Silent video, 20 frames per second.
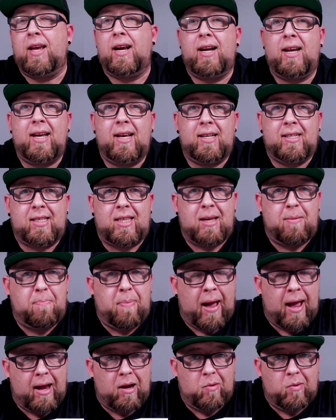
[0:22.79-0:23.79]
it is the
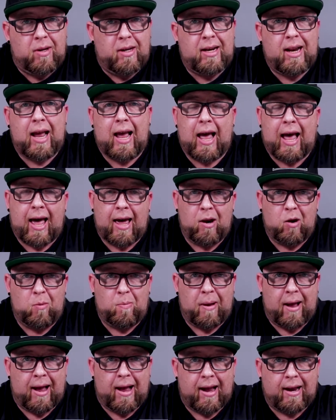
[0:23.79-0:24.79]
Penguin
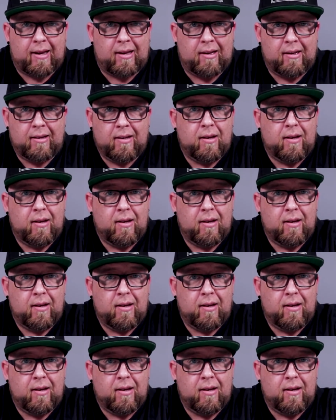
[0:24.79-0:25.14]
Atopack